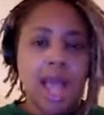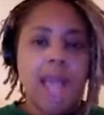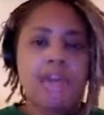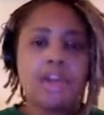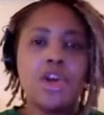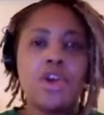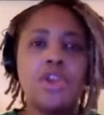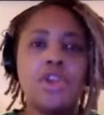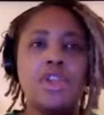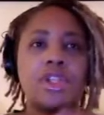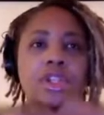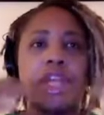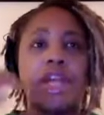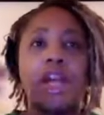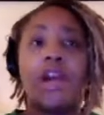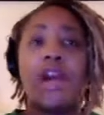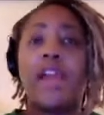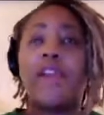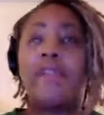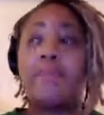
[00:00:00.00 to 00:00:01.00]
I know that
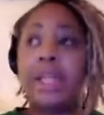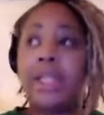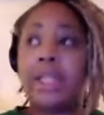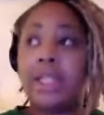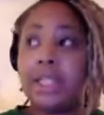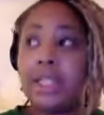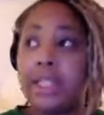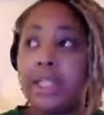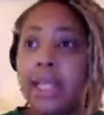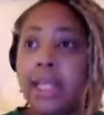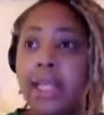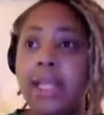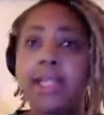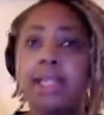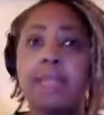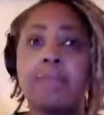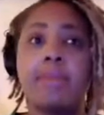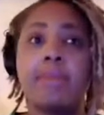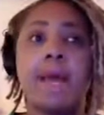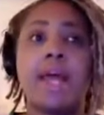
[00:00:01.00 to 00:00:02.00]
there have been
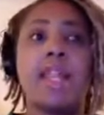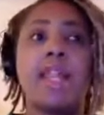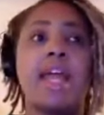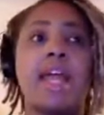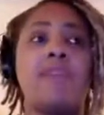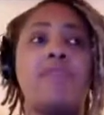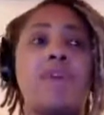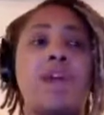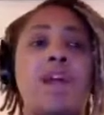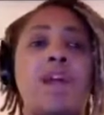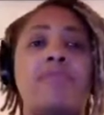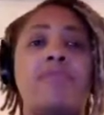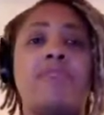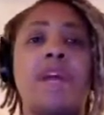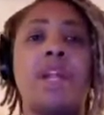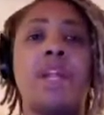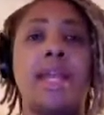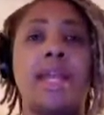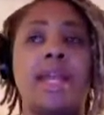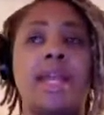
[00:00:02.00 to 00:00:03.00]
days in my life where I
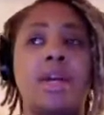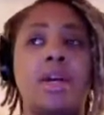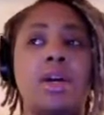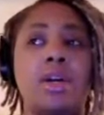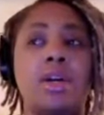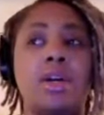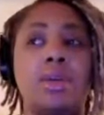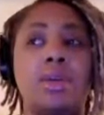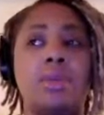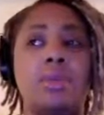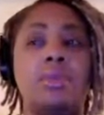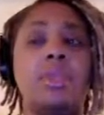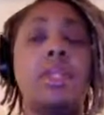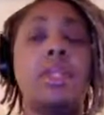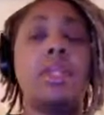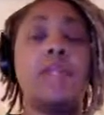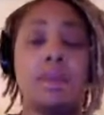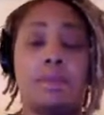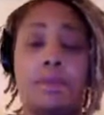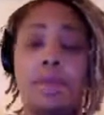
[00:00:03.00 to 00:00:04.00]
felt like, uh oh,
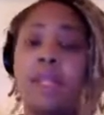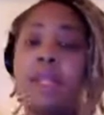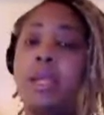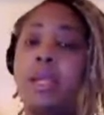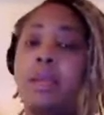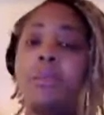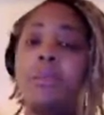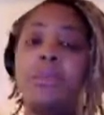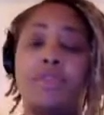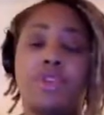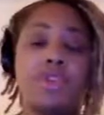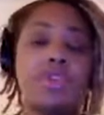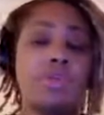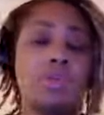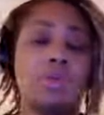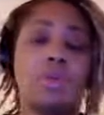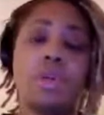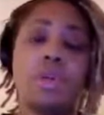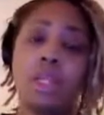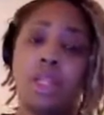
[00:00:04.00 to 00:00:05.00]
they're coming to get me for
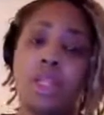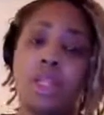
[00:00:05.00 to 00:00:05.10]
sure.